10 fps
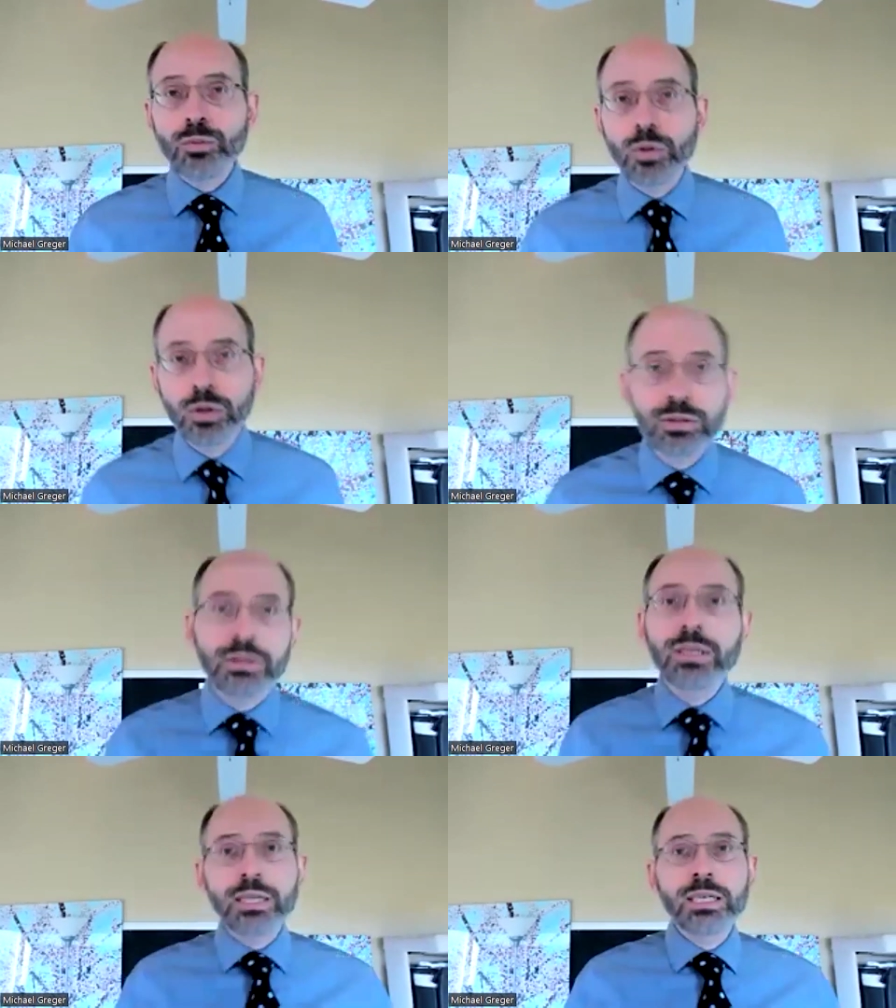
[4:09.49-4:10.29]
and then
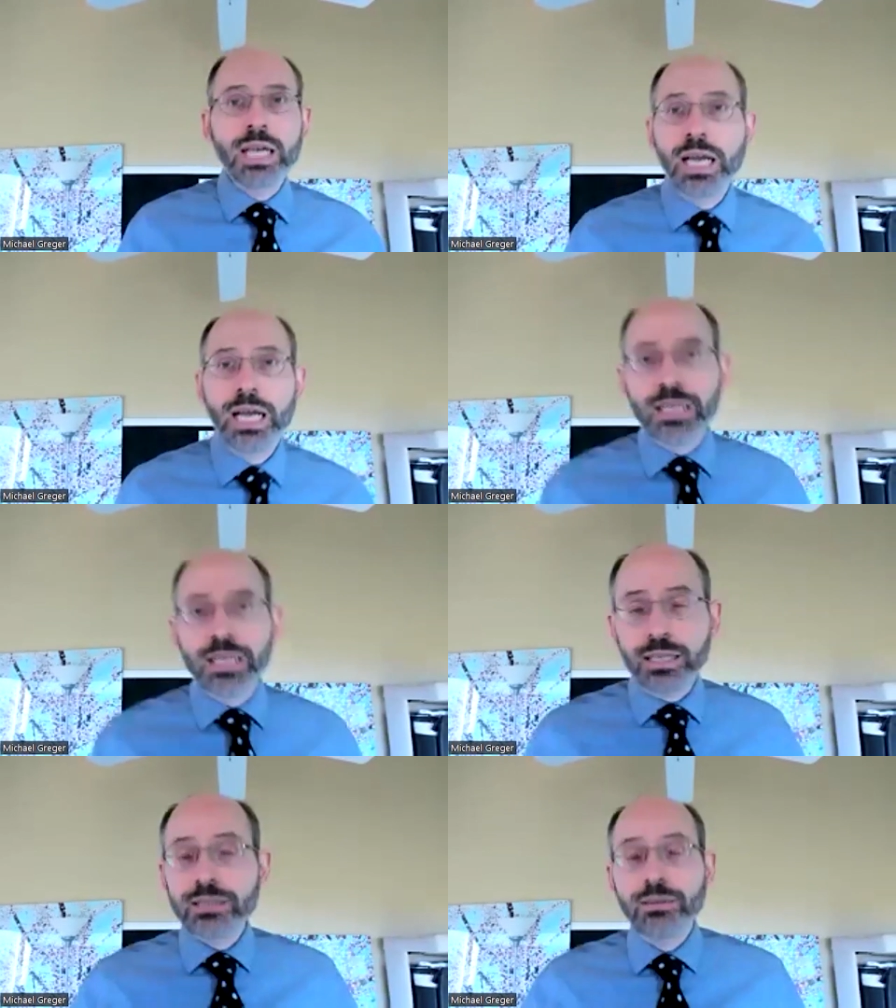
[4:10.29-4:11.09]
they die. Like that's
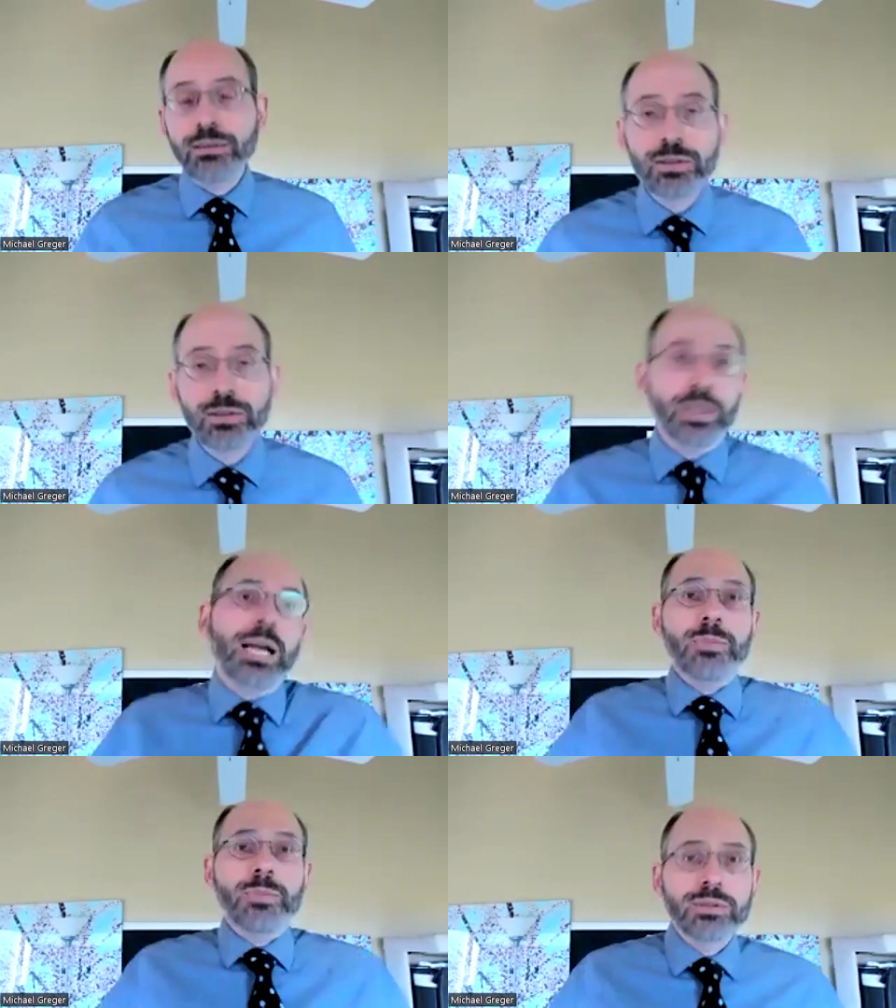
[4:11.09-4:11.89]
what
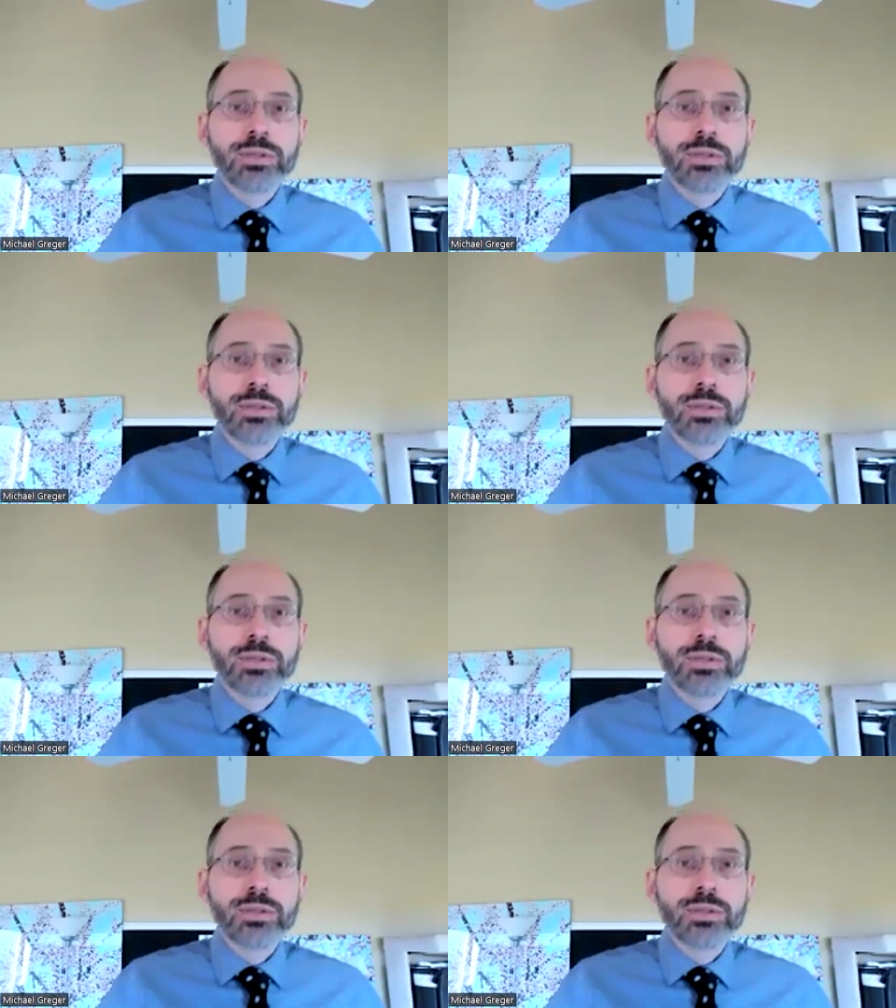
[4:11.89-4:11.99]
happens.